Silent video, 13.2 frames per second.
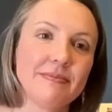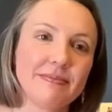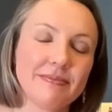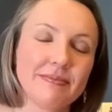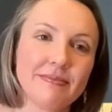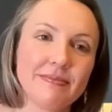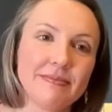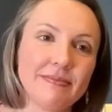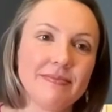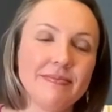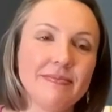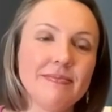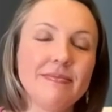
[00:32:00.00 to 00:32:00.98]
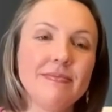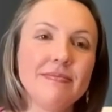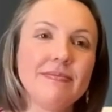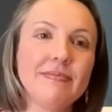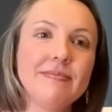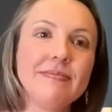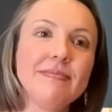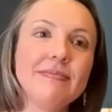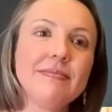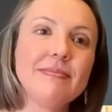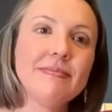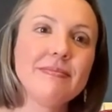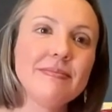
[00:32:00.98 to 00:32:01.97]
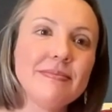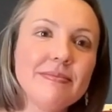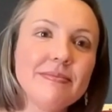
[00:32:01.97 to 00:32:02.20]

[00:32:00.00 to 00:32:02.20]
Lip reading: (silent)